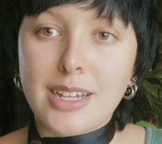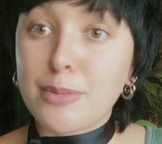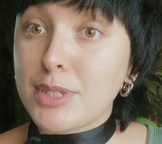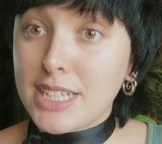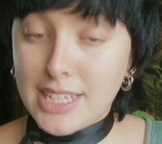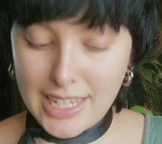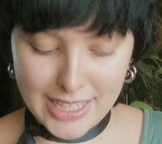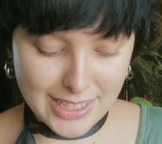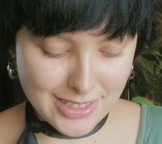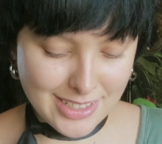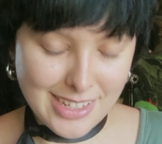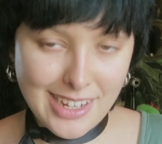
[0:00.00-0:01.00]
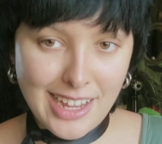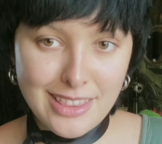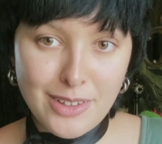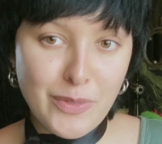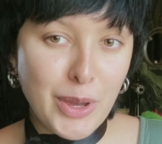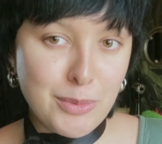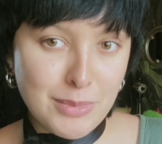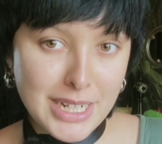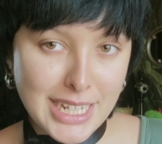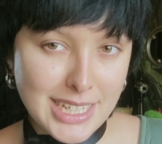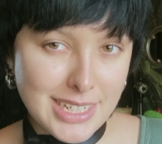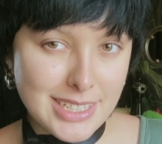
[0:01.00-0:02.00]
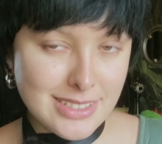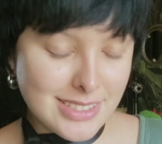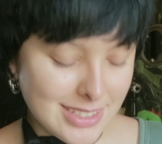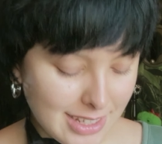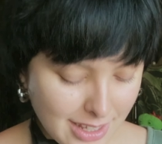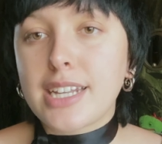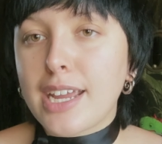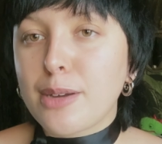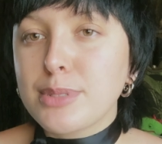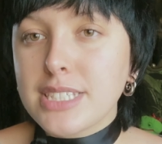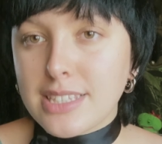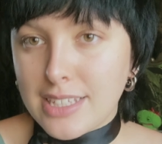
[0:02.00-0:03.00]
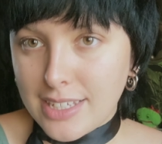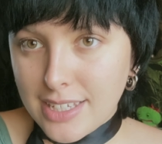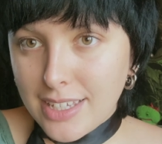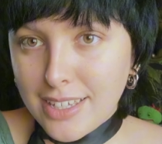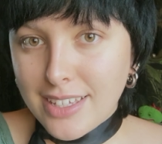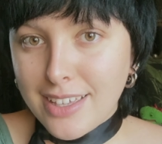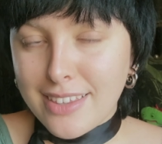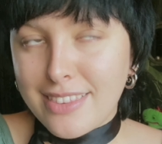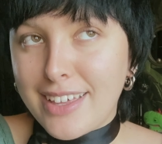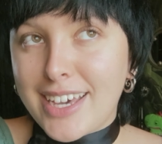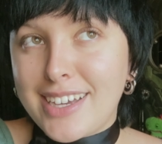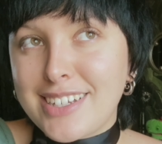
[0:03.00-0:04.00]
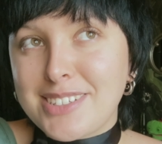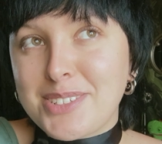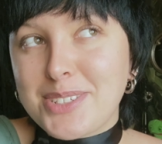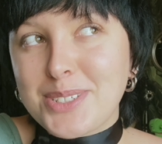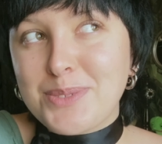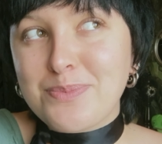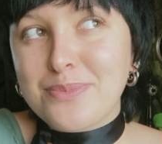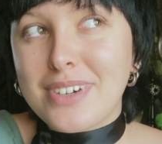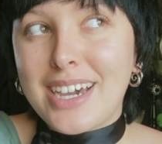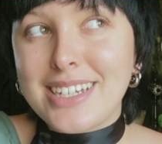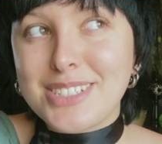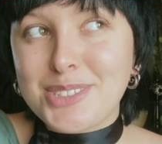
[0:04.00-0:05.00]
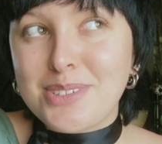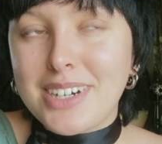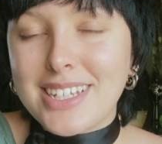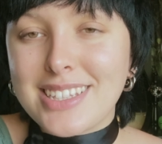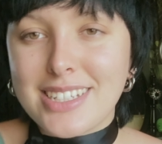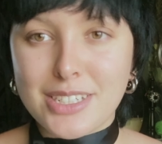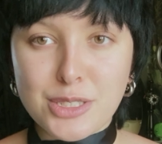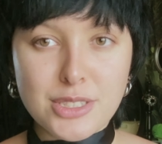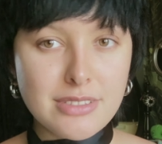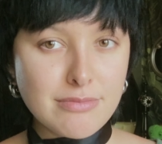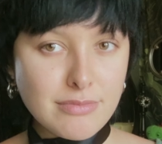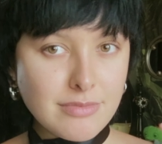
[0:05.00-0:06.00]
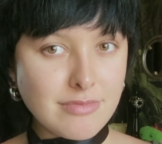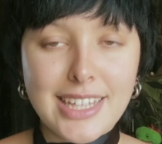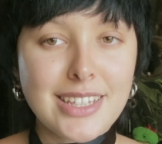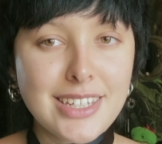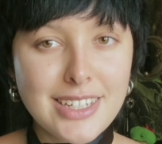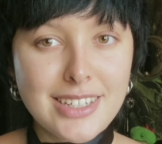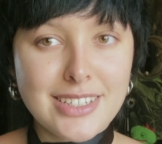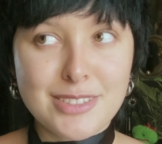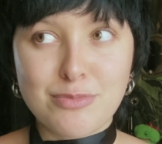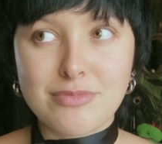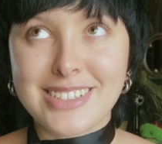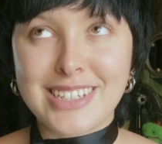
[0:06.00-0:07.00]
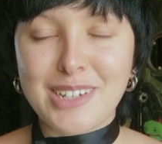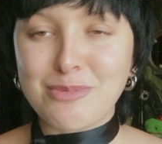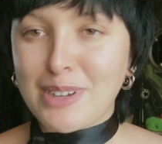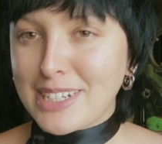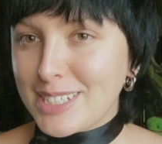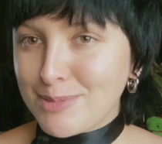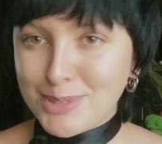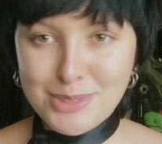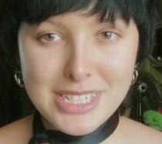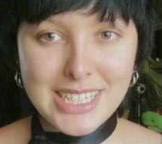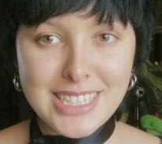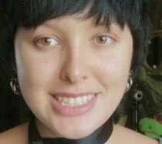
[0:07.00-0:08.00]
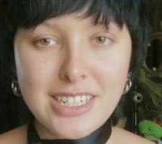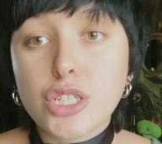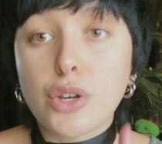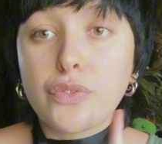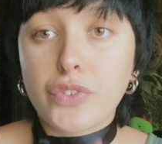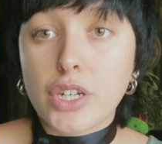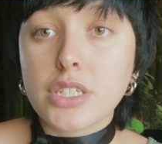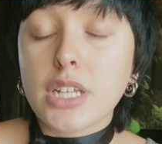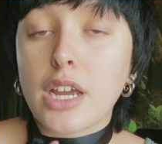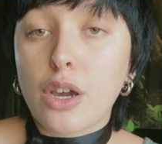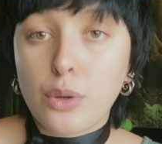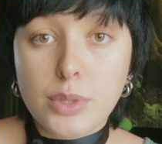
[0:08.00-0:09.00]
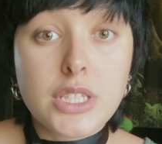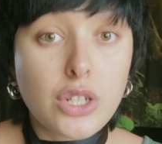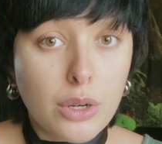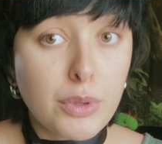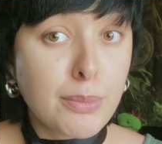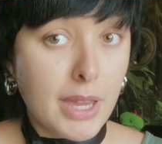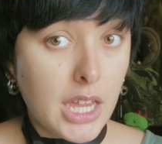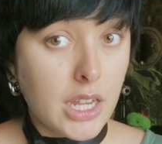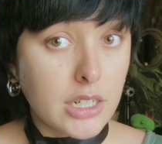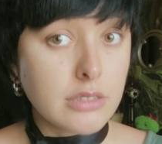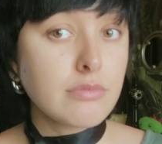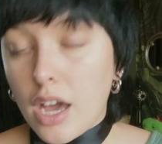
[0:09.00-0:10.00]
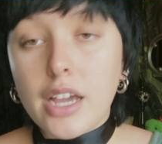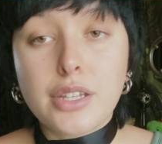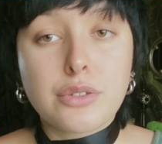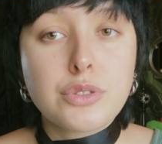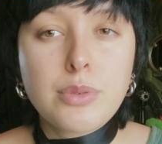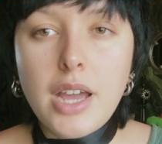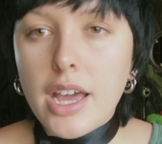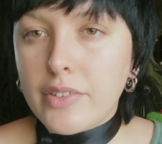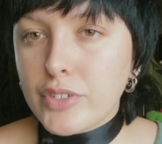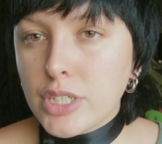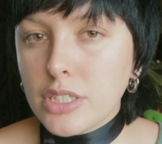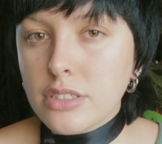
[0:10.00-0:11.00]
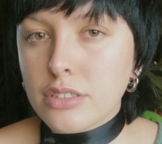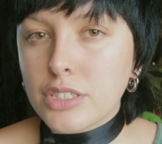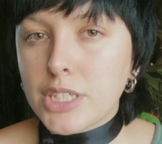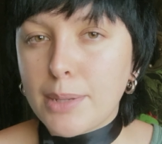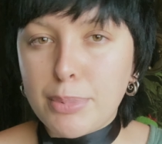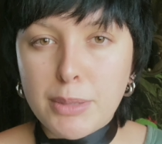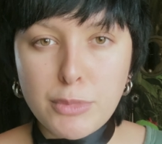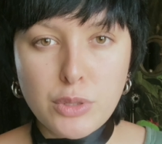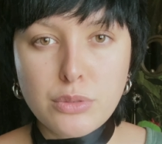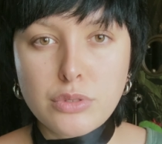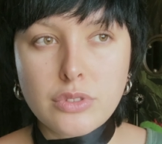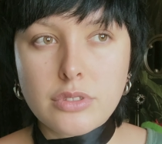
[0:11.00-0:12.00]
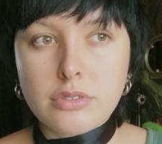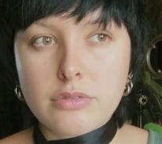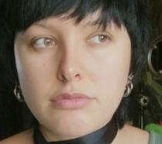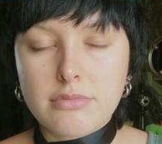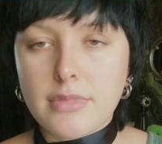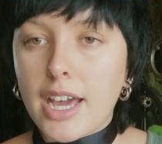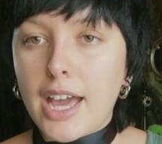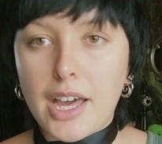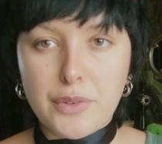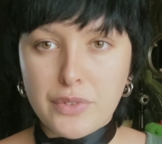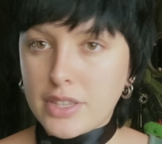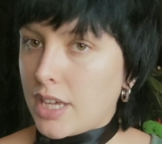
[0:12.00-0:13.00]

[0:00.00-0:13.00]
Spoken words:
I really like it. I love how mini it is. Today I was thinking that I do a little daily get ready routine. So first I always start with my hair. I use whatever shaping mousse I have in the